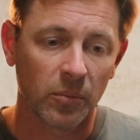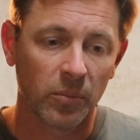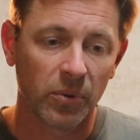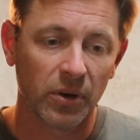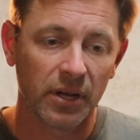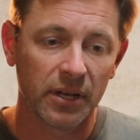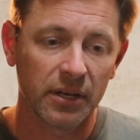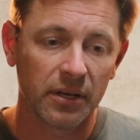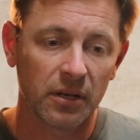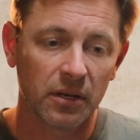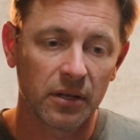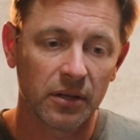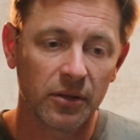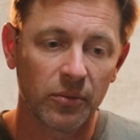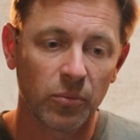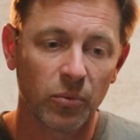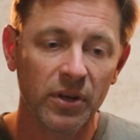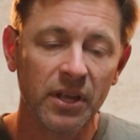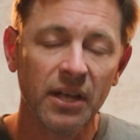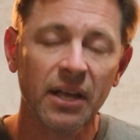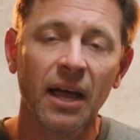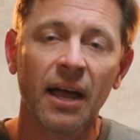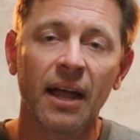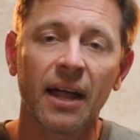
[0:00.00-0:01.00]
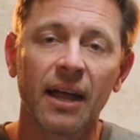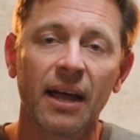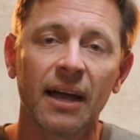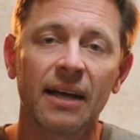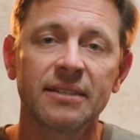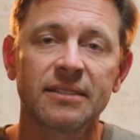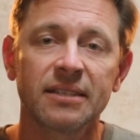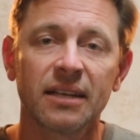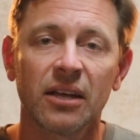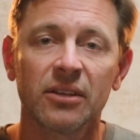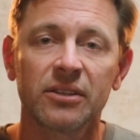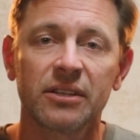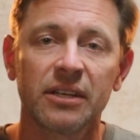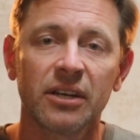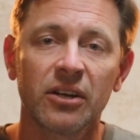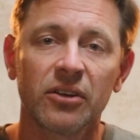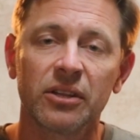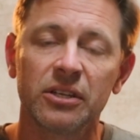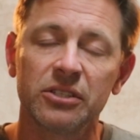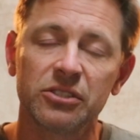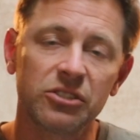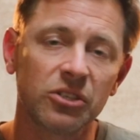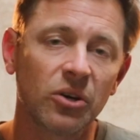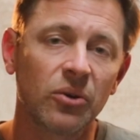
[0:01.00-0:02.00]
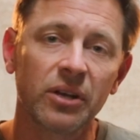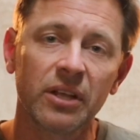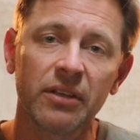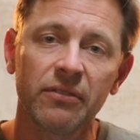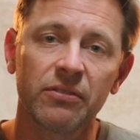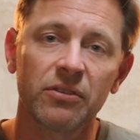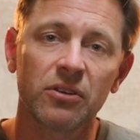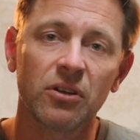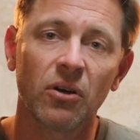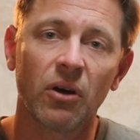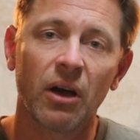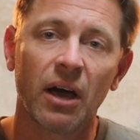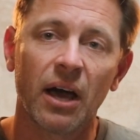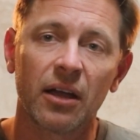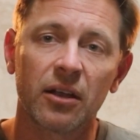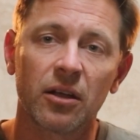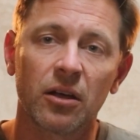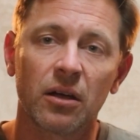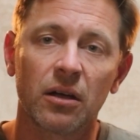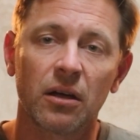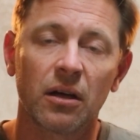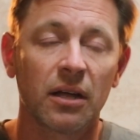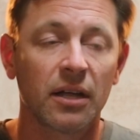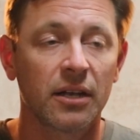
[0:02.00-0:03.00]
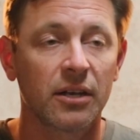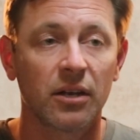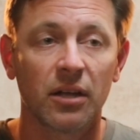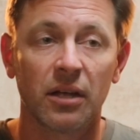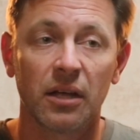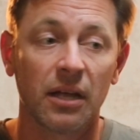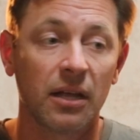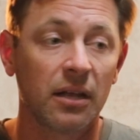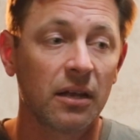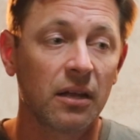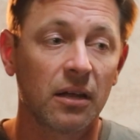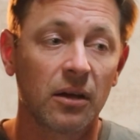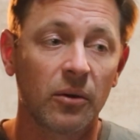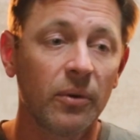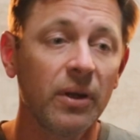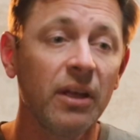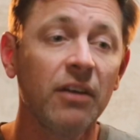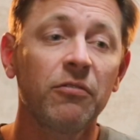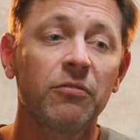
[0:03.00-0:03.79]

But we got guys out there that don't even know how to, and, and we